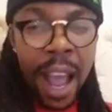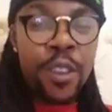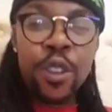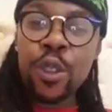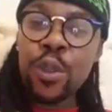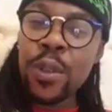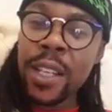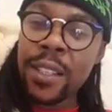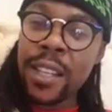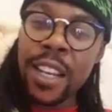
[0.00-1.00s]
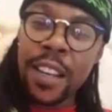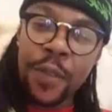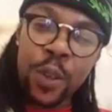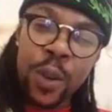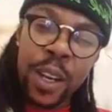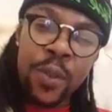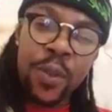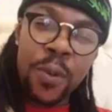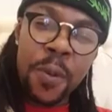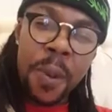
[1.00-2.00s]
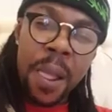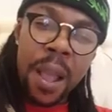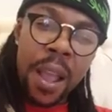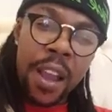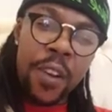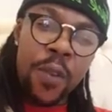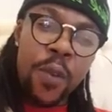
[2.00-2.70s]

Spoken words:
I used to do this individually. You know,